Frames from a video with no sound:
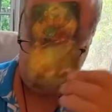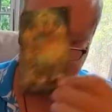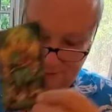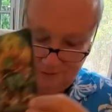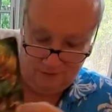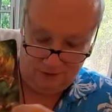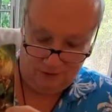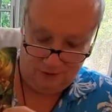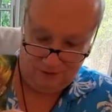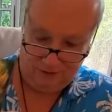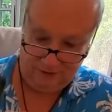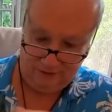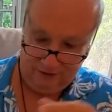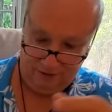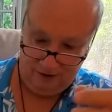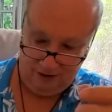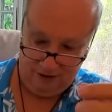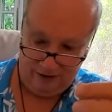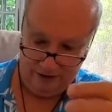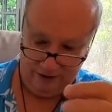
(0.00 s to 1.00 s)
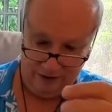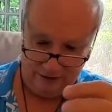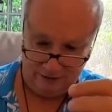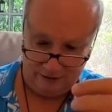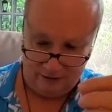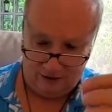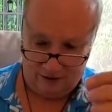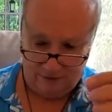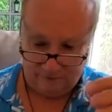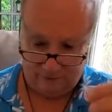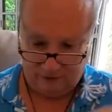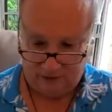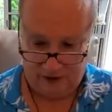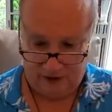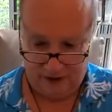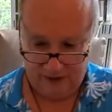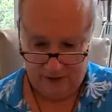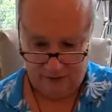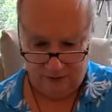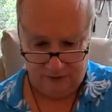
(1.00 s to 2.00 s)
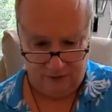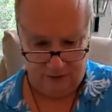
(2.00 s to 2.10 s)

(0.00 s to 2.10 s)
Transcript: Yeah, I got time for that.